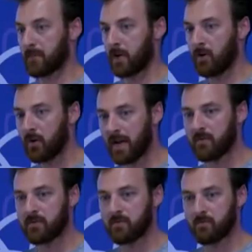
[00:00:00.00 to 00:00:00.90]
look
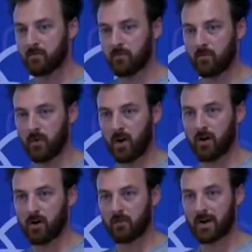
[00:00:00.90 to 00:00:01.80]
at
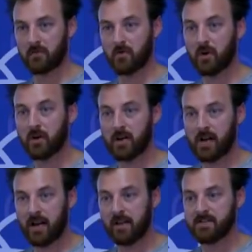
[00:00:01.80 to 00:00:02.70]
GraphQL
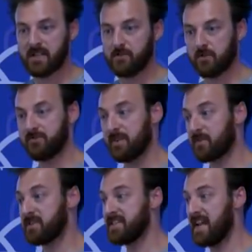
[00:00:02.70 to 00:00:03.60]
clients in sort of
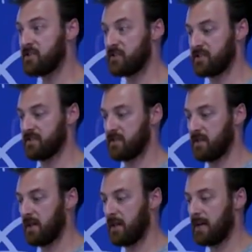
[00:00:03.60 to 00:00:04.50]
different stages,
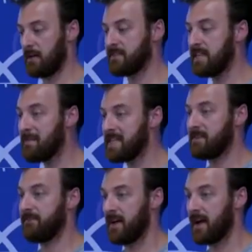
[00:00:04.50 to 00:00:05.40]

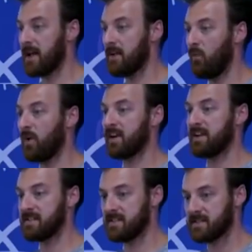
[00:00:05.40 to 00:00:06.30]
demystify what it
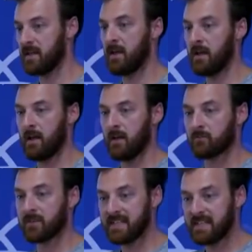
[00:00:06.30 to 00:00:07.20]
is
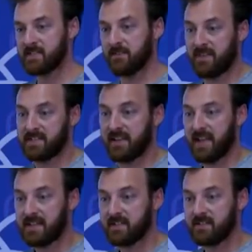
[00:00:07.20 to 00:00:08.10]
really
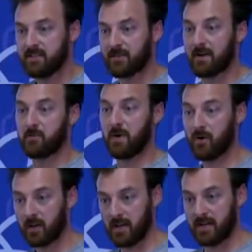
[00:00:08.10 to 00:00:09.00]
sophisticated
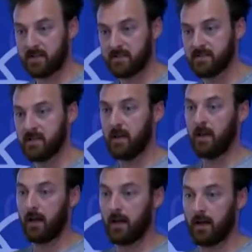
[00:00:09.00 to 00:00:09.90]
GraphQL clients
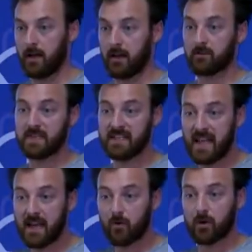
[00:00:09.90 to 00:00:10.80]
like
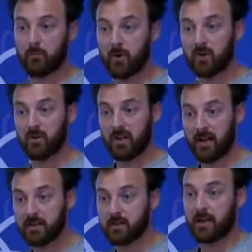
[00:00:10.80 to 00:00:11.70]
Relay or Apollo
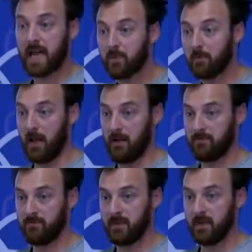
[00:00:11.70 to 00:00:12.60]
client are capable
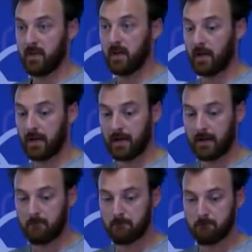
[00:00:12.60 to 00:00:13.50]

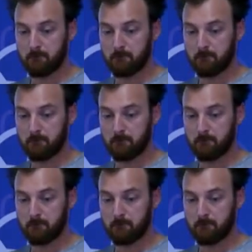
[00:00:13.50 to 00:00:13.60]
of.